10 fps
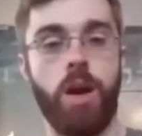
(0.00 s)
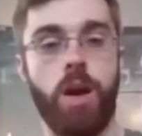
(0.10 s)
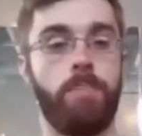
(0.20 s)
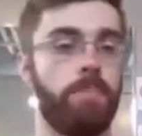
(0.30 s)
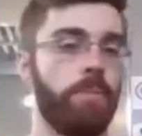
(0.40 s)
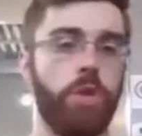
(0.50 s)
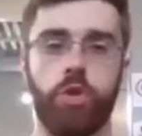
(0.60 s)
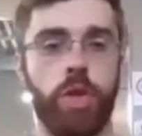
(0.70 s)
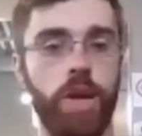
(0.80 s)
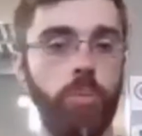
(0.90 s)
You can do that in
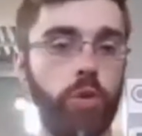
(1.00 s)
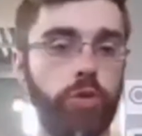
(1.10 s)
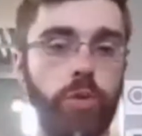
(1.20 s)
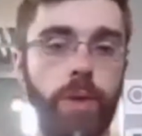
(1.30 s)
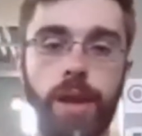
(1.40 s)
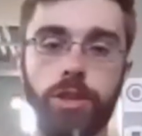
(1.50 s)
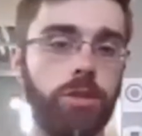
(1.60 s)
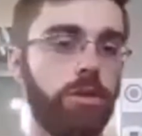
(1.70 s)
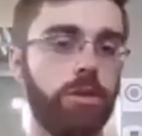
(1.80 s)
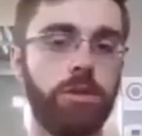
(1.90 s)
both directions.
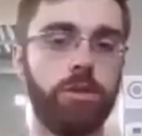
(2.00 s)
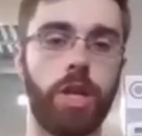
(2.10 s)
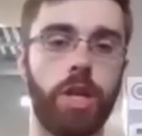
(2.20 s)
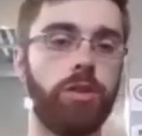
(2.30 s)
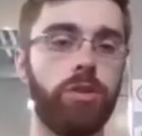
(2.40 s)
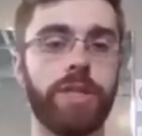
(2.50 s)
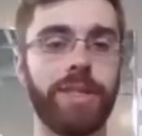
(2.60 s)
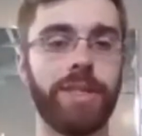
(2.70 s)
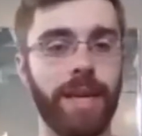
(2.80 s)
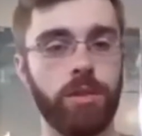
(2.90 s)
Just do it nice
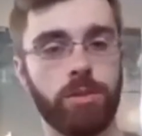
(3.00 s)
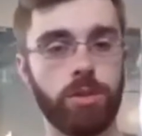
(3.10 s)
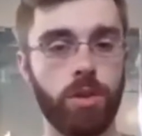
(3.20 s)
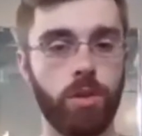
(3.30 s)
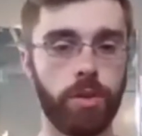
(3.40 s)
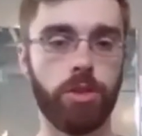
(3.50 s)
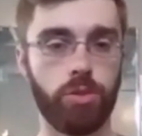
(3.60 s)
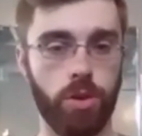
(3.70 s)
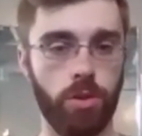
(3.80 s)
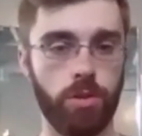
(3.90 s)
and slow and
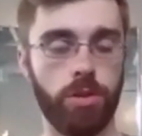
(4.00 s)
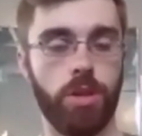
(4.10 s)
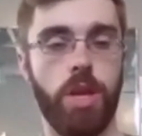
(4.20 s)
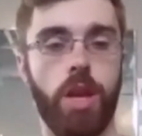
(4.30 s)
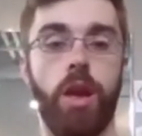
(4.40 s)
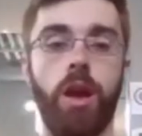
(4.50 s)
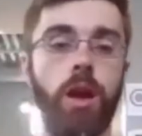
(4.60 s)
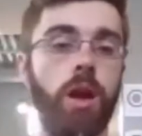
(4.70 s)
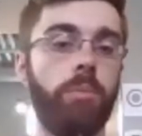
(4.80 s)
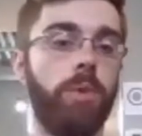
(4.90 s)
controlled.
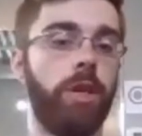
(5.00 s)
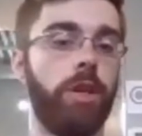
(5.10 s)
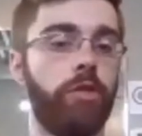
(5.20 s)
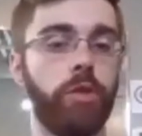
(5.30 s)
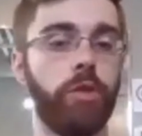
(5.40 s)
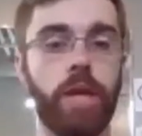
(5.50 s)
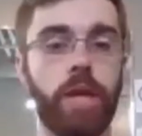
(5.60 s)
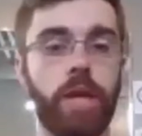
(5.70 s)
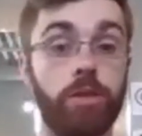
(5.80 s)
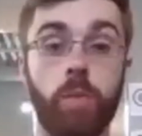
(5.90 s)
If you get a stretch
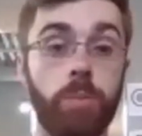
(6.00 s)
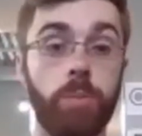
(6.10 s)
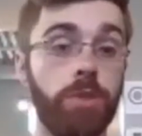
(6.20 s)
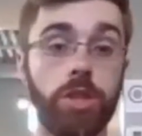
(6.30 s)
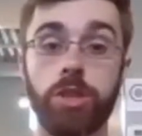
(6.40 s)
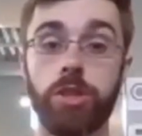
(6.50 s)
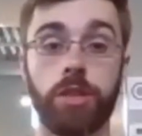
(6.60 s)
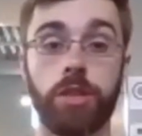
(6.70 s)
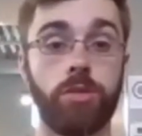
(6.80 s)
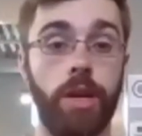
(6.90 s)
in one position, that's
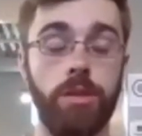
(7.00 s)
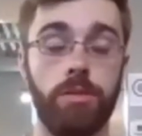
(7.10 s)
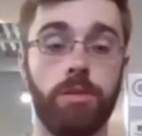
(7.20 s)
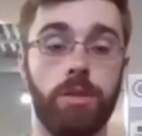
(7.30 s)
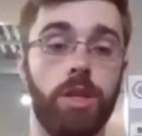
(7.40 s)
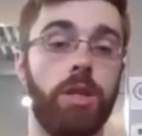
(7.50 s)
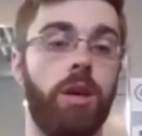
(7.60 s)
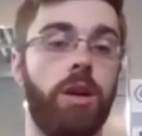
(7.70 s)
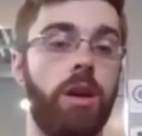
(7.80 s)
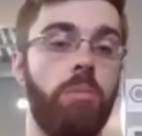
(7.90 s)
great.
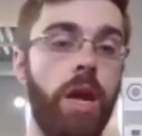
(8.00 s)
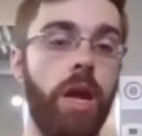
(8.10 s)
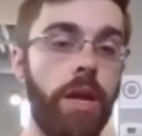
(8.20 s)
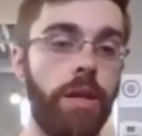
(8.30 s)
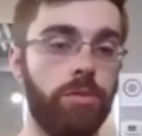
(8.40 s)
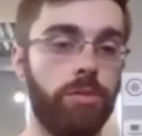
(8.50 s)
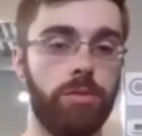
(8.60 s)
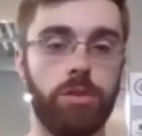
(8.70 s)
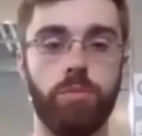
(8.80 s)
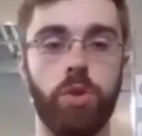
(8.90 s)
And just
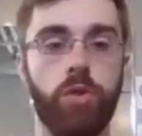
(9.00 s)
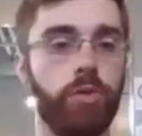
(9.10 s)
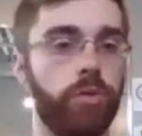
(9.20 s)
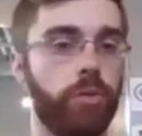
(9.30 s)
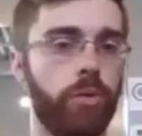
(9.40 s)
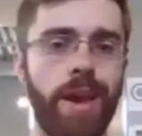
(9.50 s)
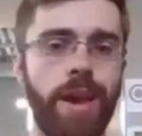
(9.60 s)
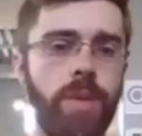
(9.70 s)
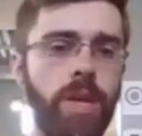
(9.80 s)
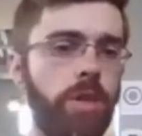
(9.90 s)
move through that
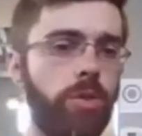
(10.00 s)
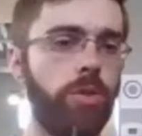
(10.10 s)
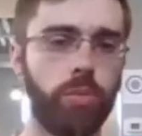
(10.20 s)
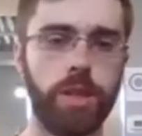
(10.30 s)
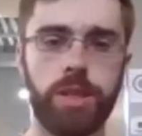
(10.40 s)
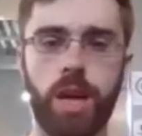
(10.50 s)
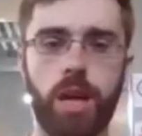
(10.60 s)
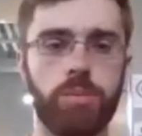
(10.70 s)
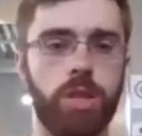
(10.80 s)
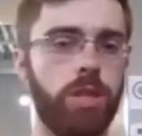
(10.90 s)
maybe 3 times in
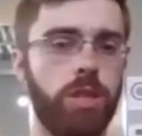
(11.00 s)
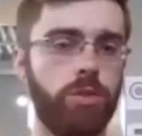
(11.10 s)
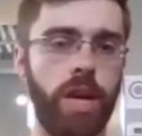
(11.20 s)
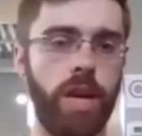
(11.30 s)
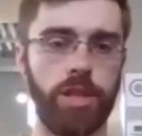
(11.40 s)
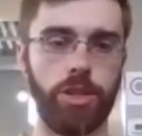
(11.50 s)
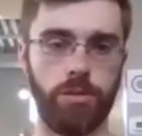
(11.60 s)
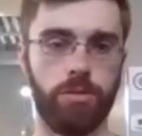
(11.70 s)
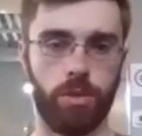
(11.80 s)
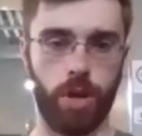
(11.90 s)
each direction,
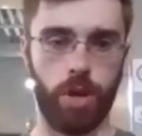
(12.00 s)
okay?